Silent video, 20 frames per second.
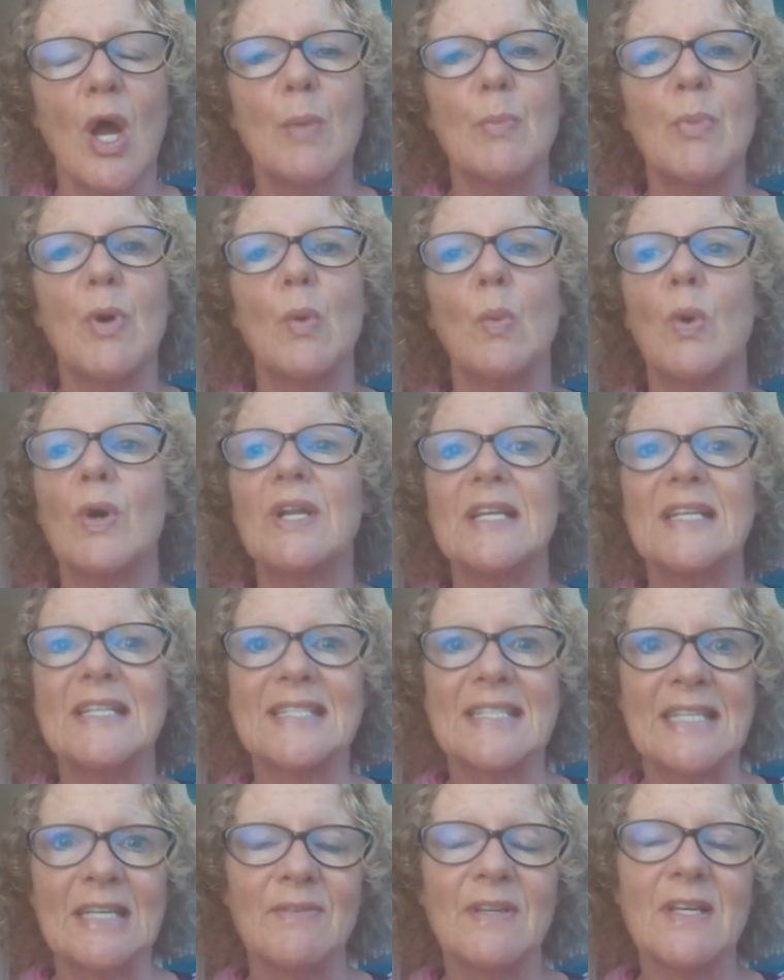But what it
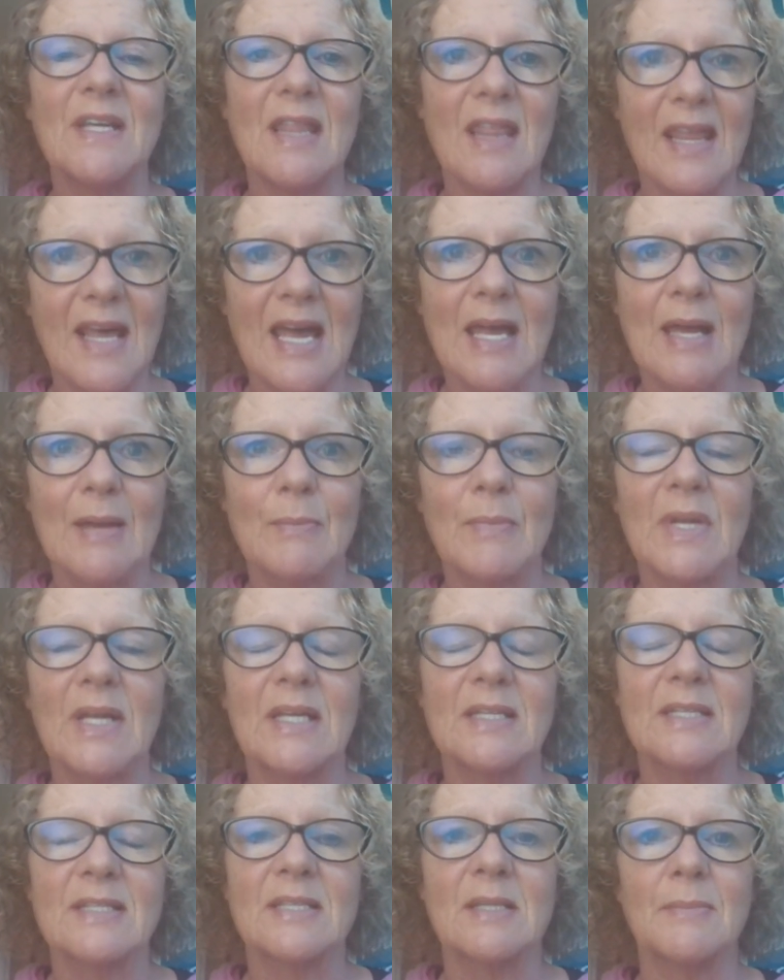is giving them
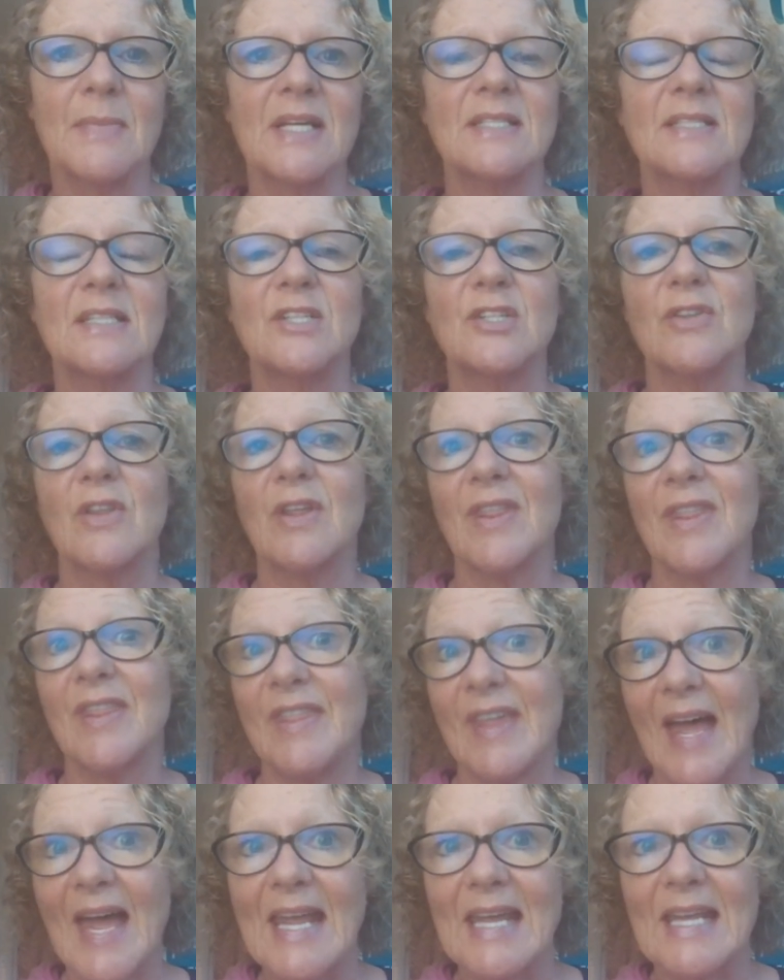is the message that
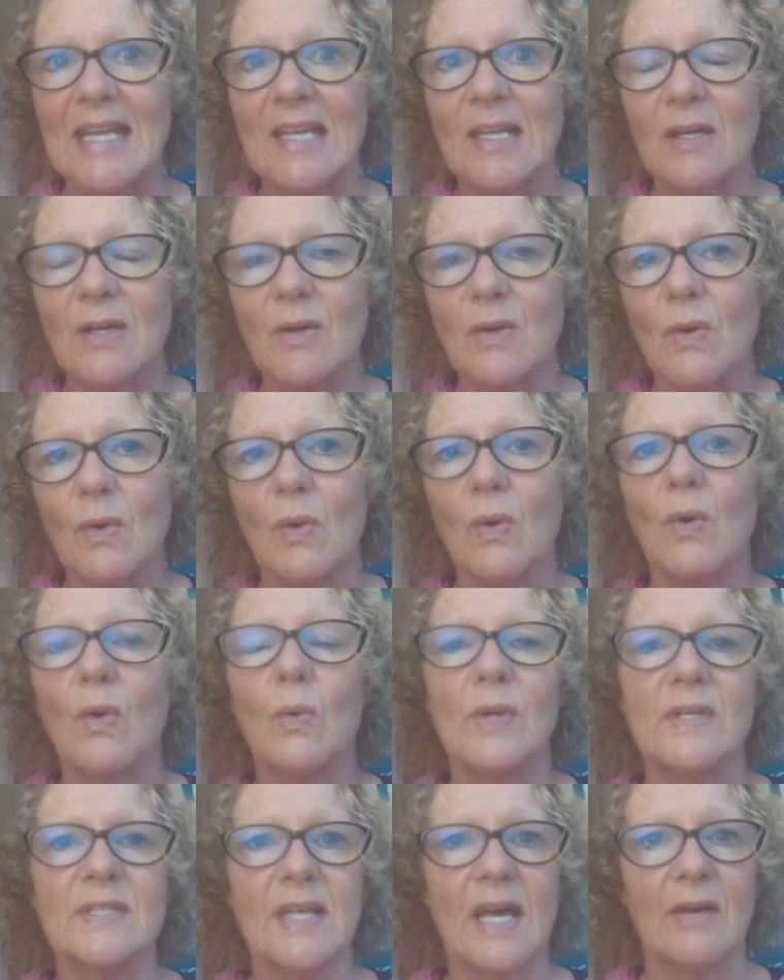they
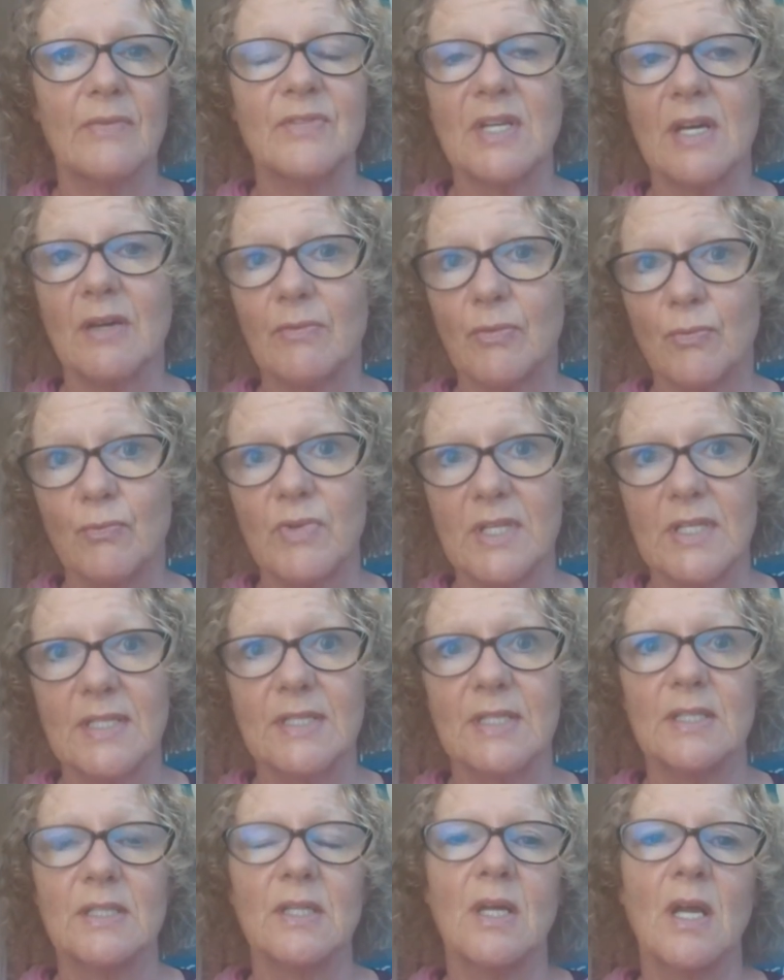always have to have a
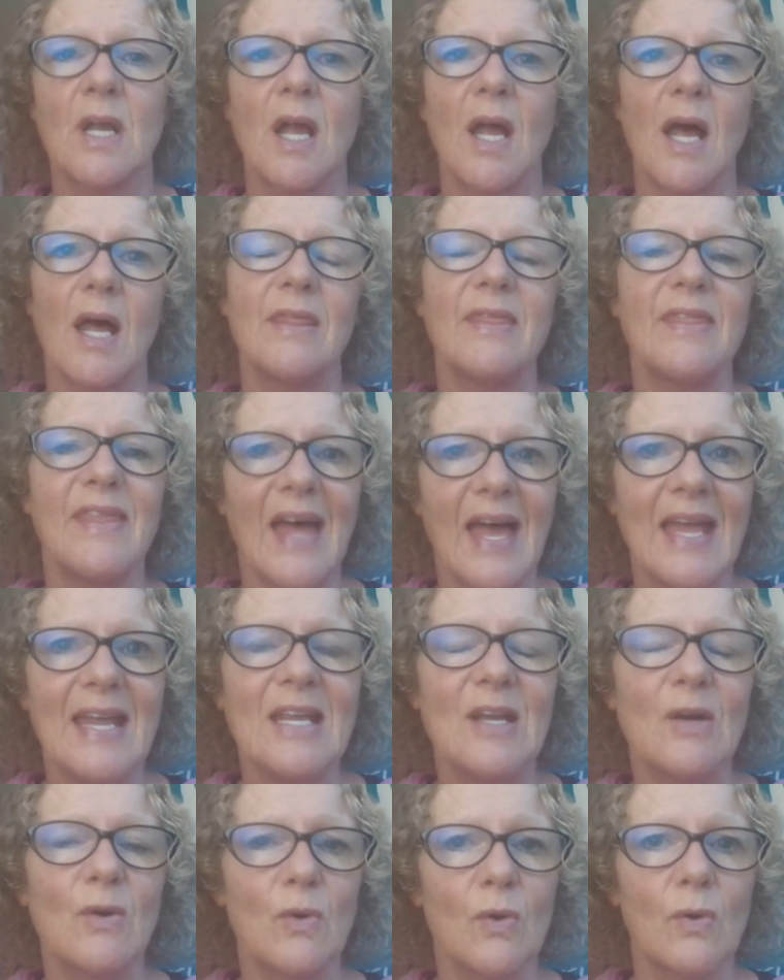reason and
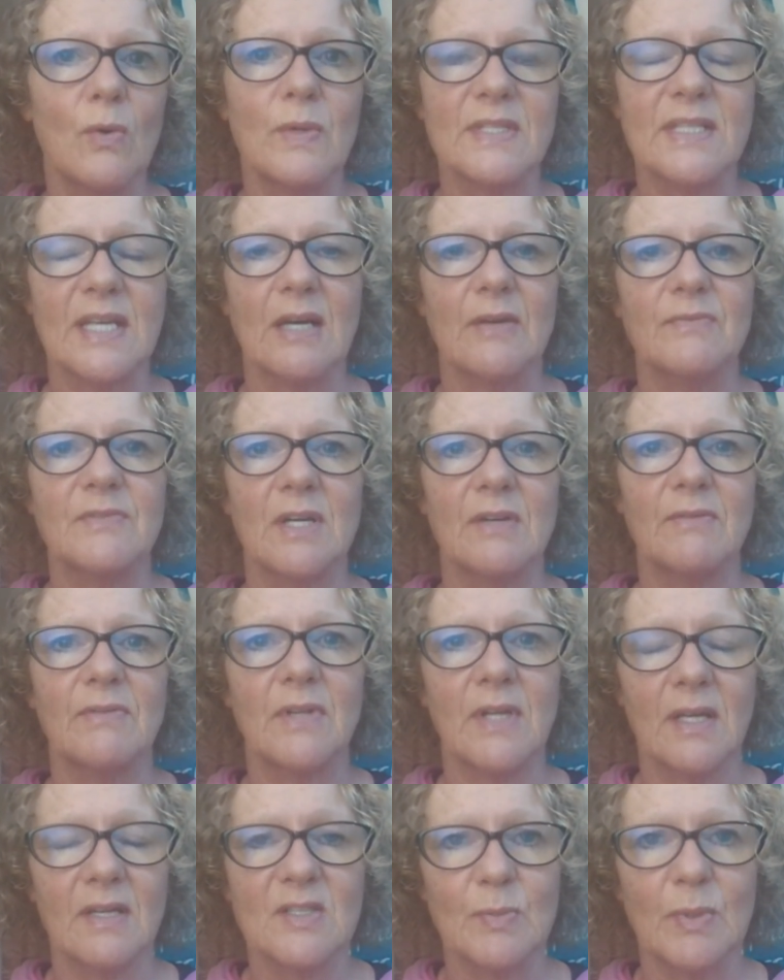they always have to have
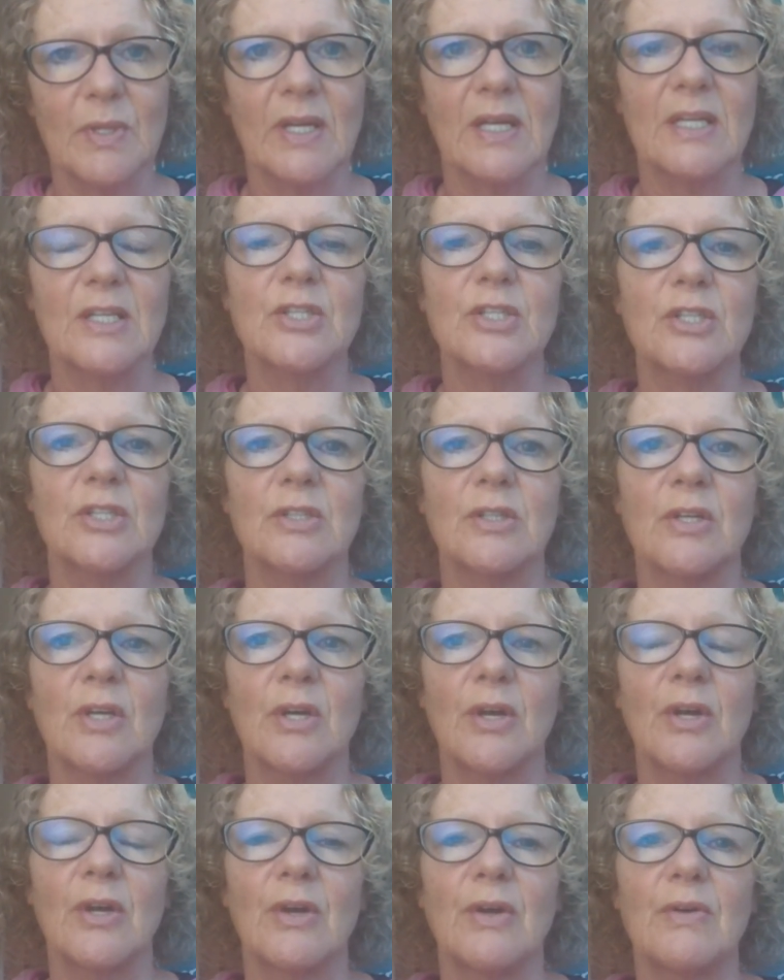an explanation
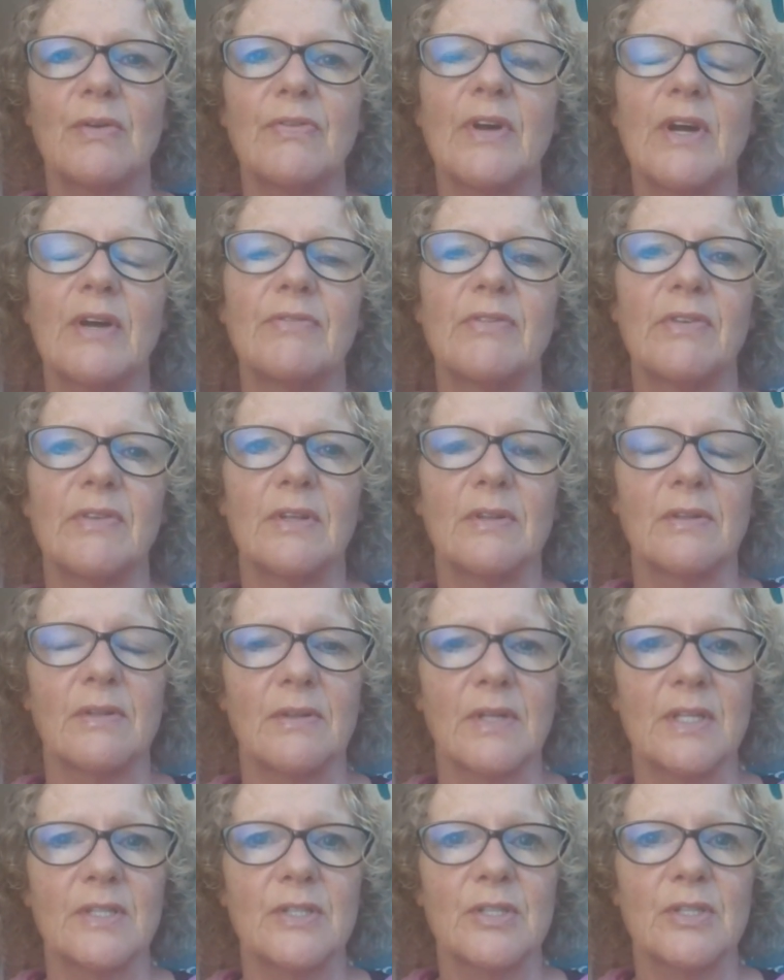for everything that
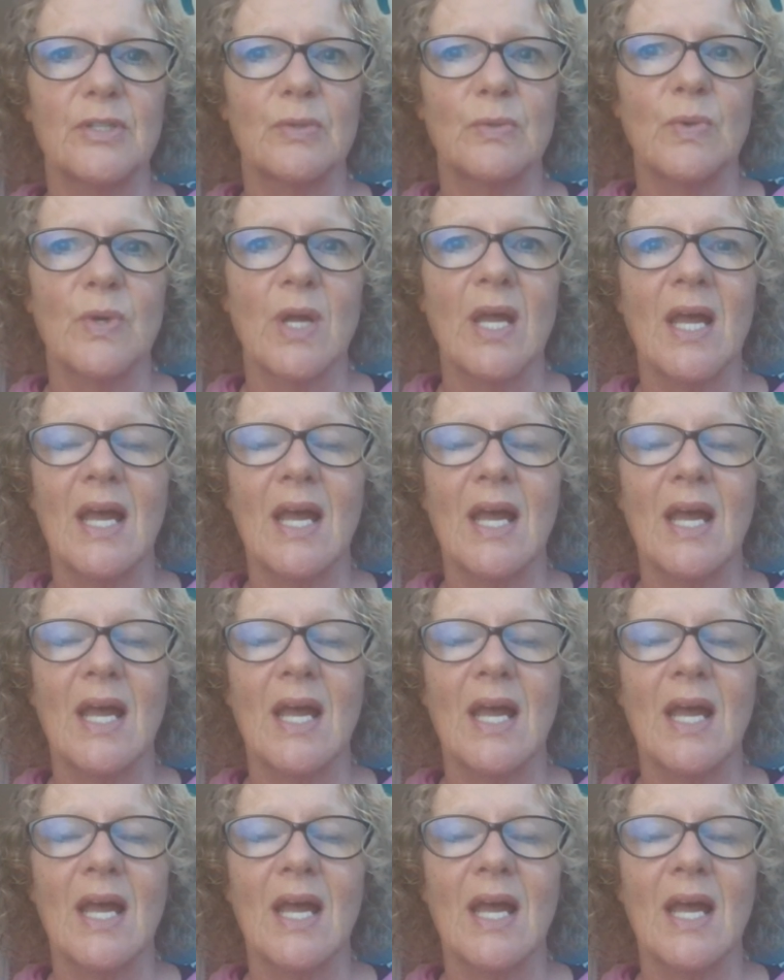they do.